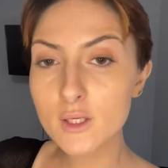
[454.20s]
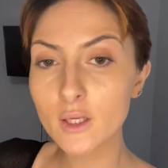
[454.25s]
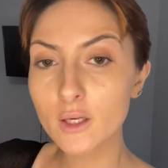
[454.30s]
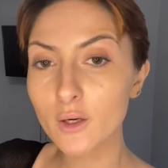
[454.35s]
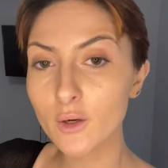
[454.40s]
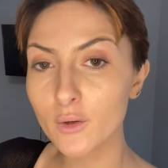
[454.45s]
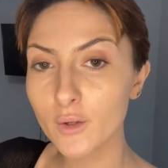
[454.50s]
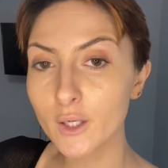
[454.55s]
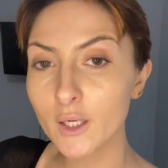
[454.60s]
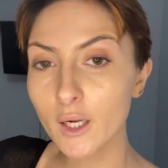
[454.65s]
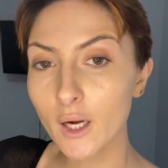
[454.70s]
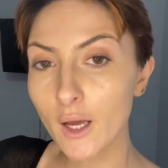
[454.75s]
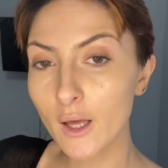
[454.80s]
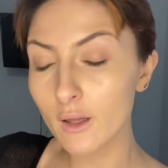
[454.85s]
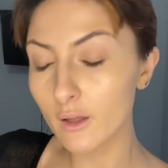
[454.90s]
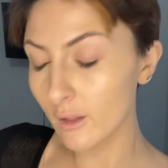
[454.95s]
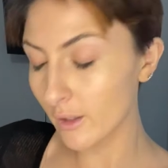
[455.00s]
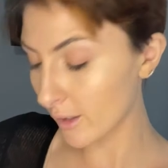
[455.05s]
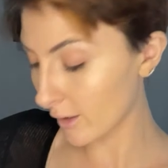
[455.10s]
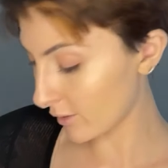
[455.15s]
a green
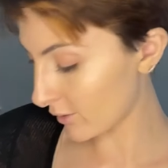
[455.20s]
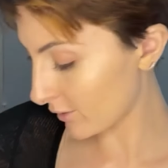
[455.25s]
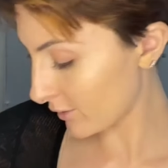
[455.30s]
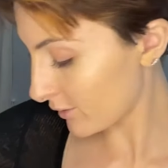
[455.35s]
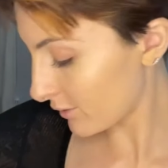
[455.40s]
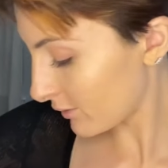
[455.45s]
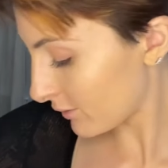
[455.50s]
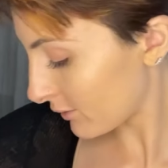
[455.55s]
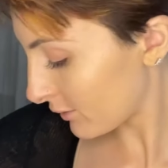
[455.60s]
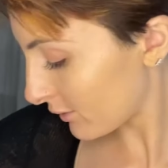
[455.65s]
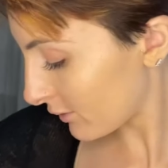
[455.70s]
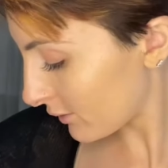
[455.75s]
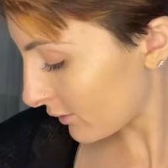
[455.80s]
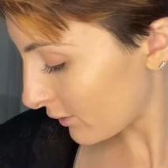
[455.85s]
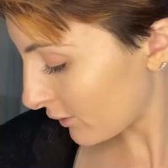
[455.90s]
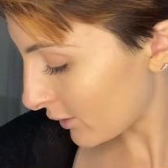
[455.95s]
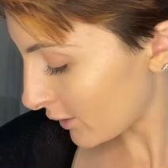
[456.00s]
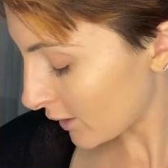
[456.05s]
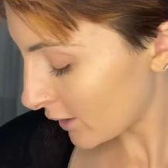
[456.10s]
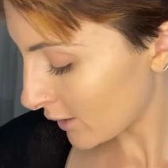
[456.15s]
eyeliner
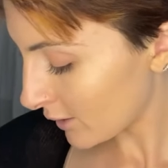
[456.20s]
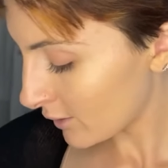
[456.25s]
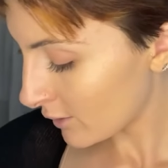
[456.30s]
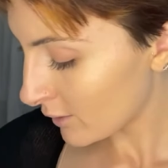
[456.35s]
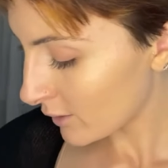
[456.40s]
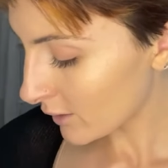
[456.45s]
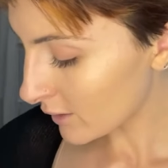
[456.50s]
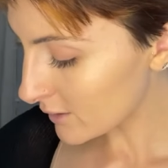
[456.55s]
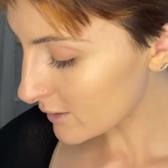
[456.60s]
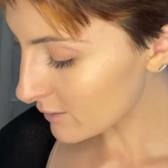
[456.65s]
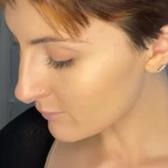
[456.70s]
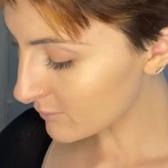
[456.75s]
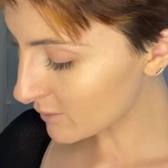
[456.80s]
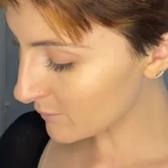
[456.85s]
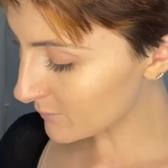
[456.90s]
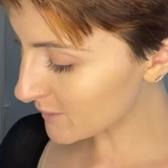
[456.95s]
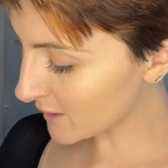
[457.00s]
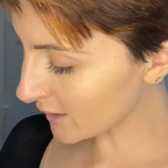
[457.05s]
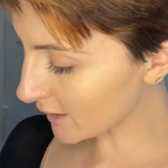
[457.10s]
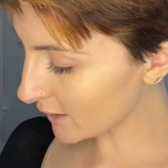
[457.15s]
because sometimes
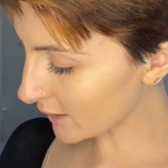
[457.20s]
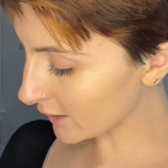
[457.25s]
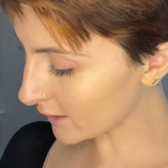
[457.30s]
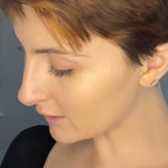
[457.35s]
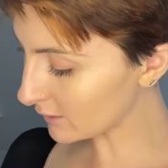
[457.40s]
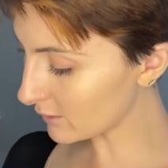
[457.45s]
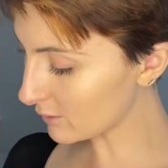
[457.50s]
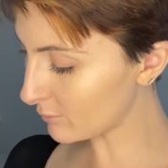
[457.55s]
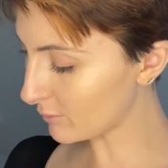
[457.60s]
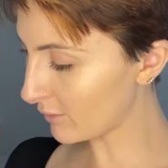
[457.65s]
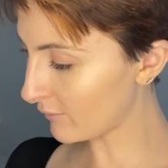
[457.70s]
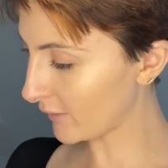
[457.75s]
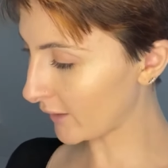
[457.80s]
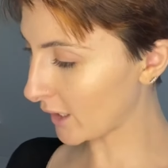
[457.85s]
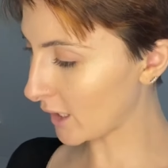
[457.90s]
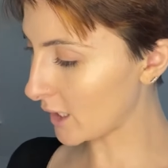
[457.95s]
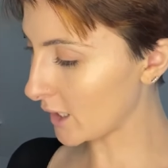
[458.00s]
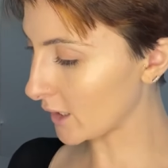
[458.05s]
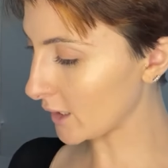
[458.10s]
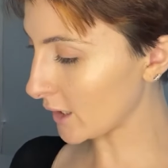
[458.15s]
I get like a little bit of like a
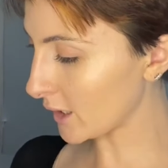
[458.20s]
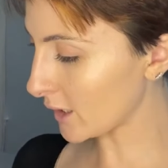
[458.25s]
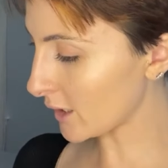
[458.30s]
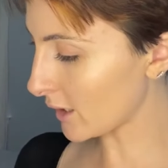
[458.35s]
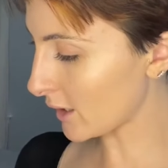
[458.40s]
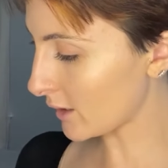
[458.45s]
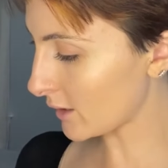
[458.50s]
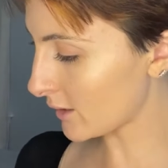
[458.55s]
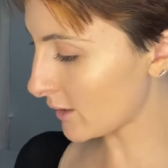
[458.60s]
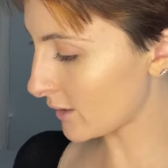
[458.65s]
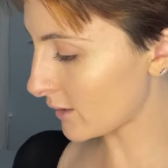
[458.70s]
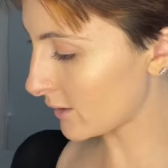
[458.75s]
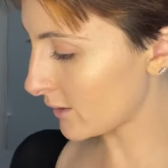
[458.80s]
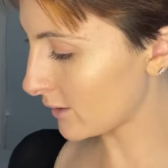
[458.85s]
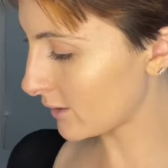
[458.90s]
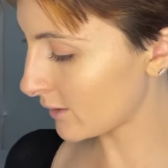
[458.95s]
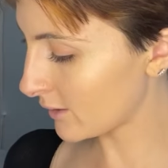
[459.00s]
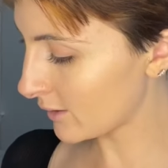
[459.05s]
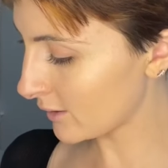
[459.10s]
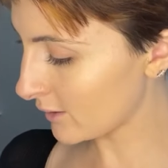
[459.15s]
honey color
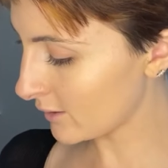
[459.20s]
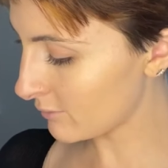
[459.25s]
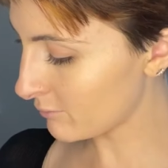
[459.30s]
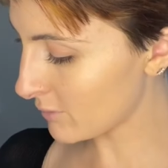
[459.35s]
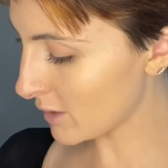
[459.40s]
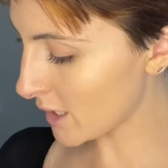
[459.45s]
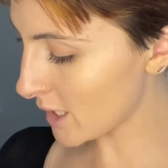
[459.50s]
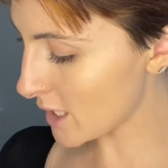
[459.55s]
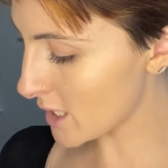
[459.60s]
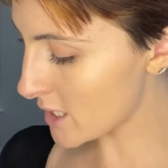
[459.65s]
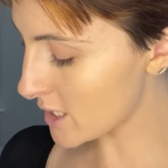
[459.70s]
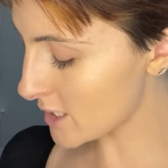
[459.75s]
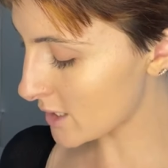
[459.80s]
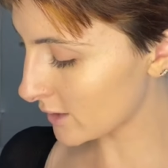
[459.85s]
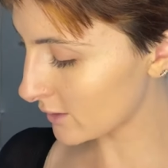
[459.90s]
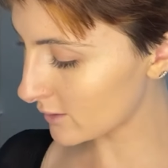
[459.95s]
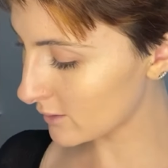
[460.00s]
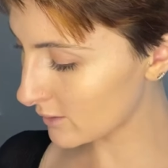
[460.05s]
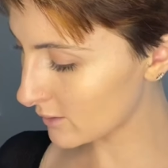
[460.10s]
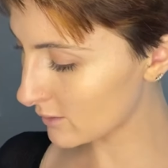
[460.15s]
in my
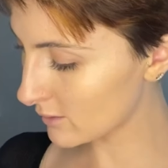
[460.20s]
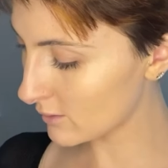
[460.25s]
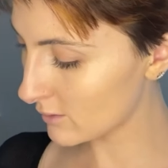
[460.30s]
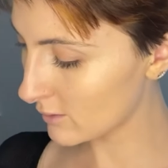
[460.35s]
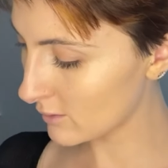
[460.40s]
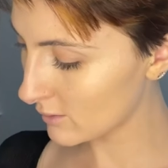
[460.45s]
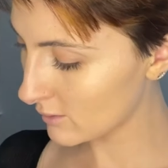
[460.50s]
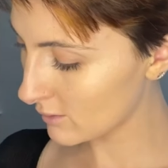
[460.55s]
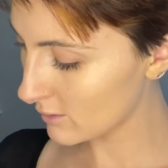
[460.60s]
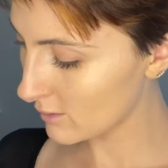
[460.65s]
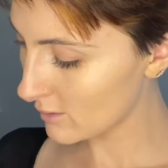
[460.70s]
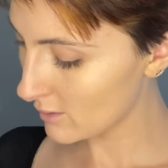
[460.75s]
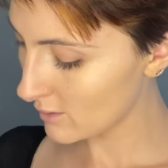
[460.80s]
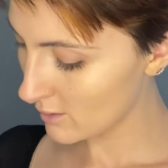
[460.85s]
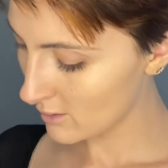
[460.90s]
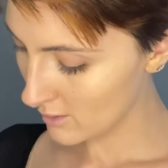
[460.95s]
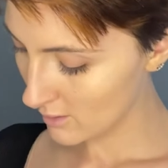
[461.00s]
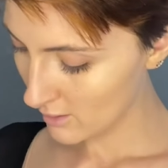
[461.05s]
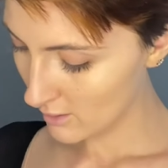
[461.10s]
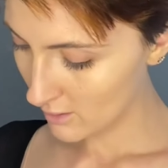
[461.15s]
eyes,
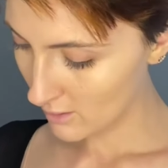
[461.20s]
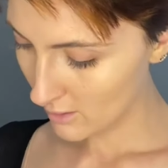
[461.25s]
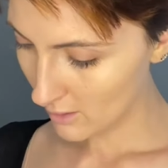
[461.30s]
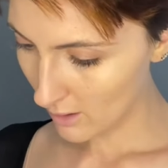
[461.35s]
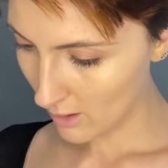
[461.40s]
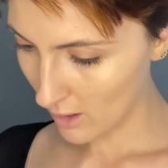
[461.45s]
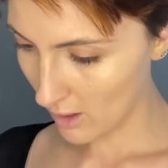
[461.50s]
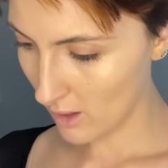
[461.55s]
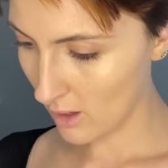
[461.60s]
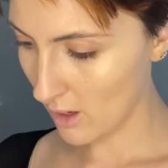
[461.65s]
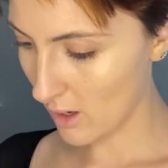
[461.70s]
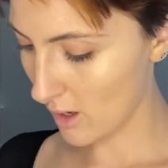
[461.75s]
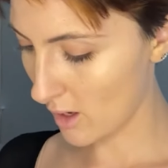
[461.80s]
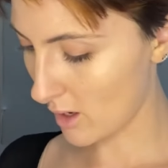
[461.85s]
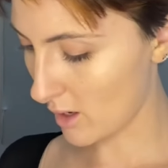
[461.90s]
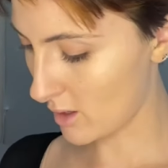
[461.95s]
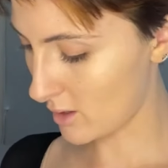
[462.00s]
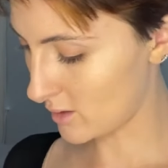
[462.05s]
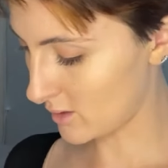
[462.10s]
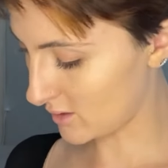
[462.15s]

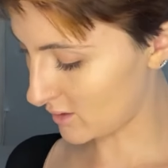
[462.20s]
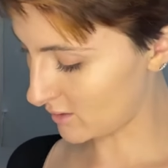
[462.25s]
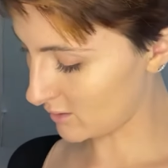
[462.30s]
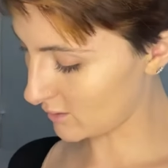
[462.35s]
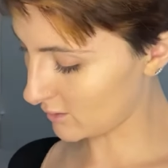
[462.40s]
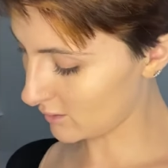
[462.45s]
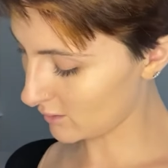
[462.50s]
and